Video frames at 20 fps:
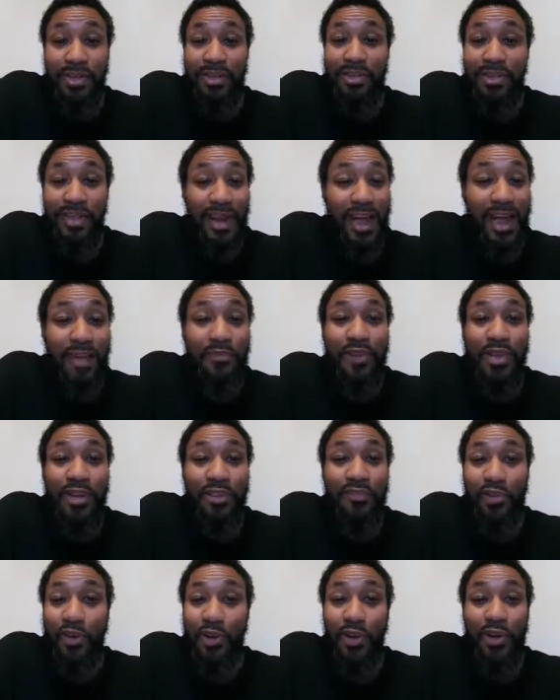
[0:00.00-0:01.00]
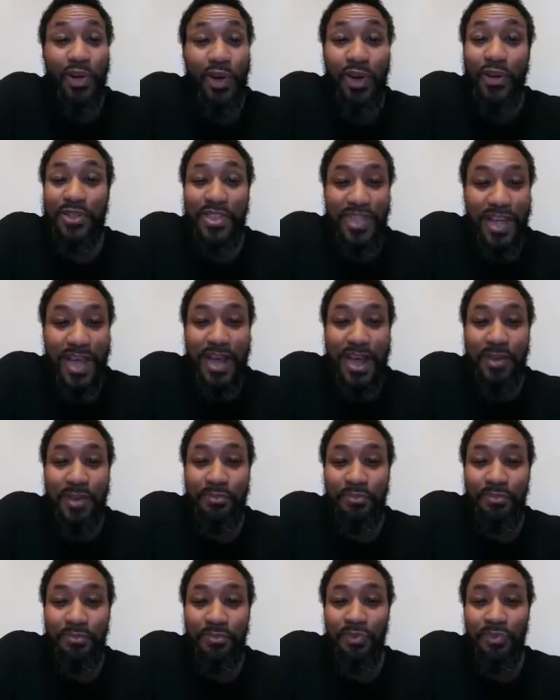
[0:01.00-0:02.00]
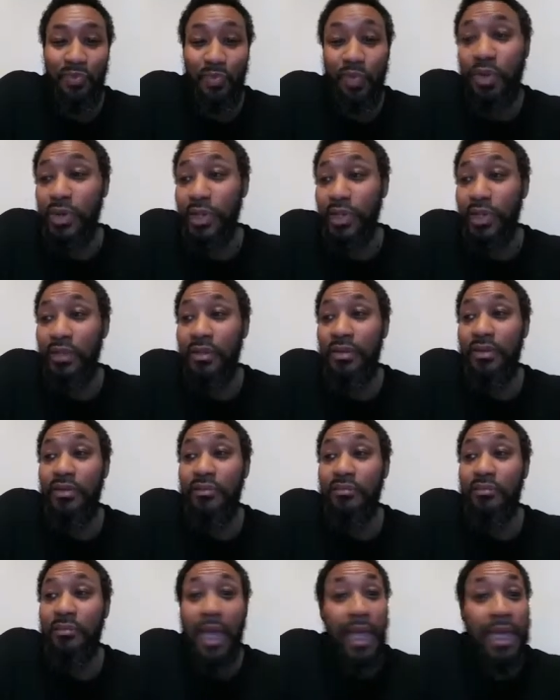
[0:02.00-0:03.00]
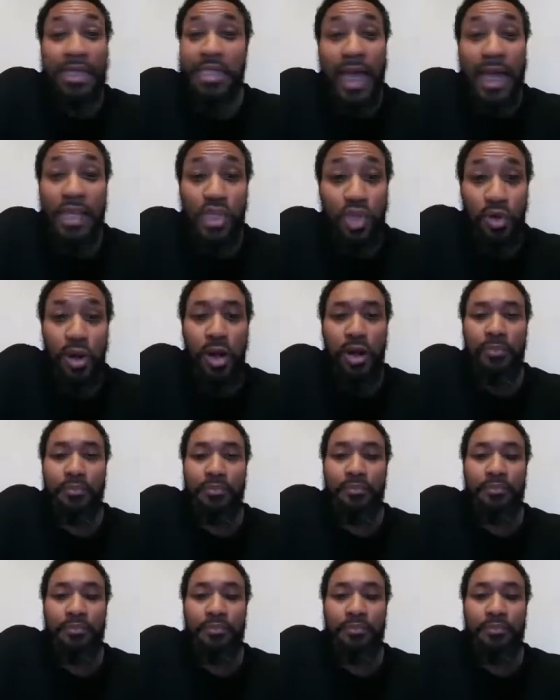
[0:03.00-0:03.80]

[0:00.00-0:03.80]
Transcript: that I've been for a long time really anti-Trump.